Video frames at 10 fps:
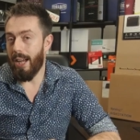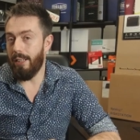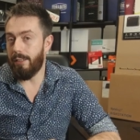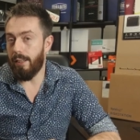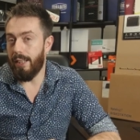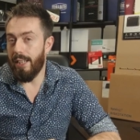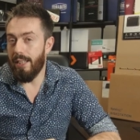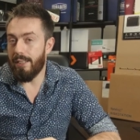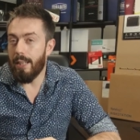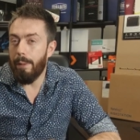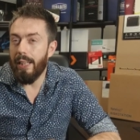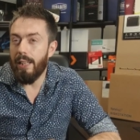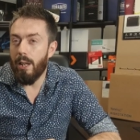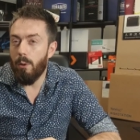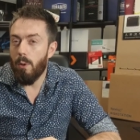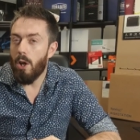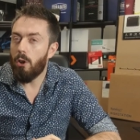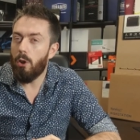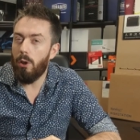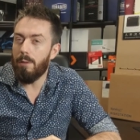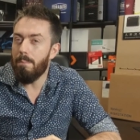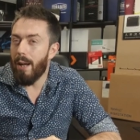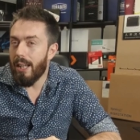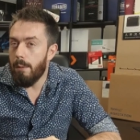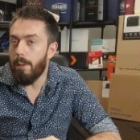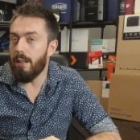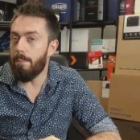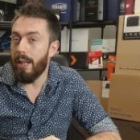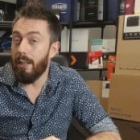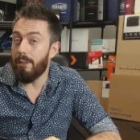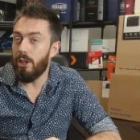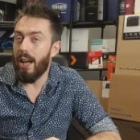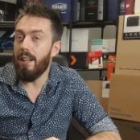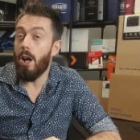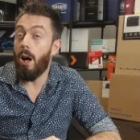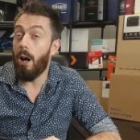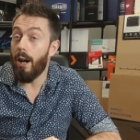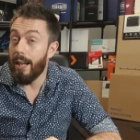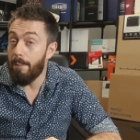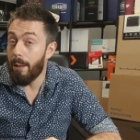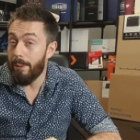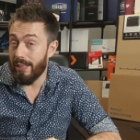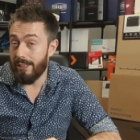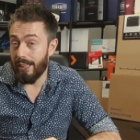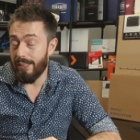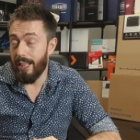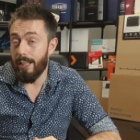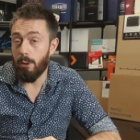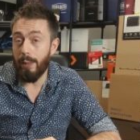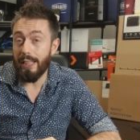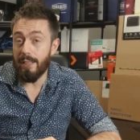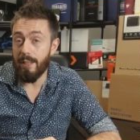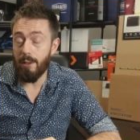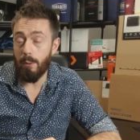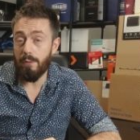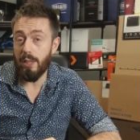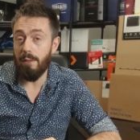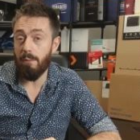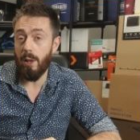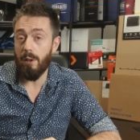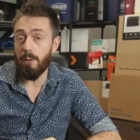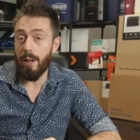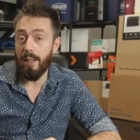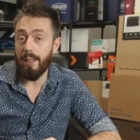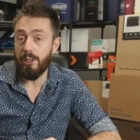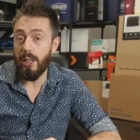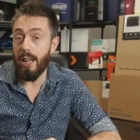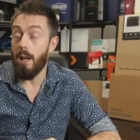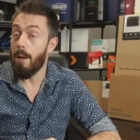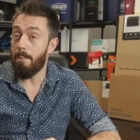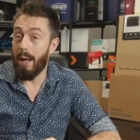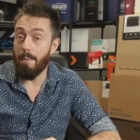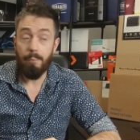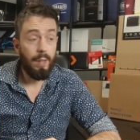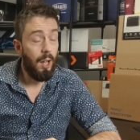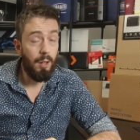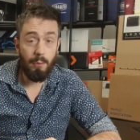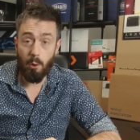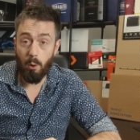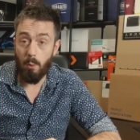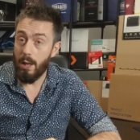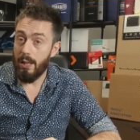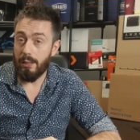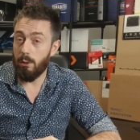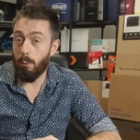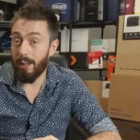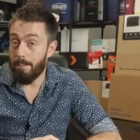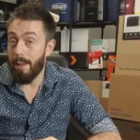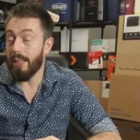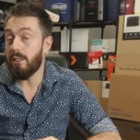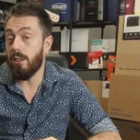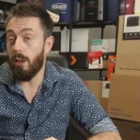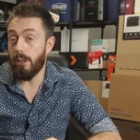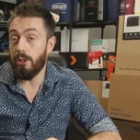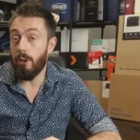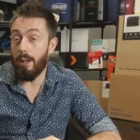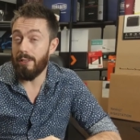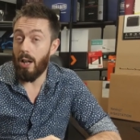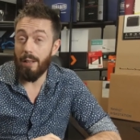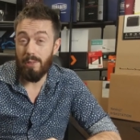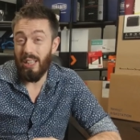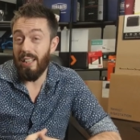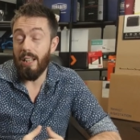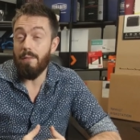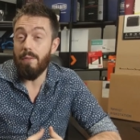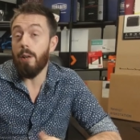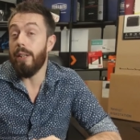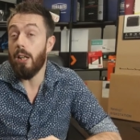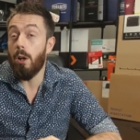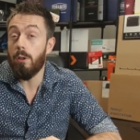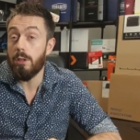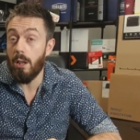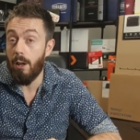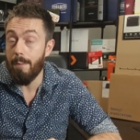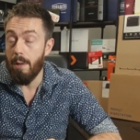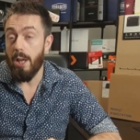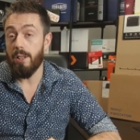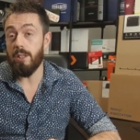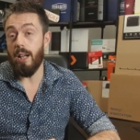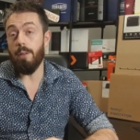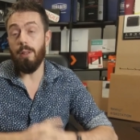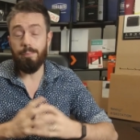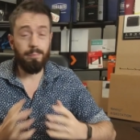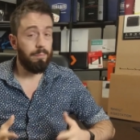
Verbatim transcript: and the C P U could maybe have been a gen higher, maybe the sixteen twenty-two that we've seen floating around this year. But overall, still one of the best Synologies I've seen in a very long time. So,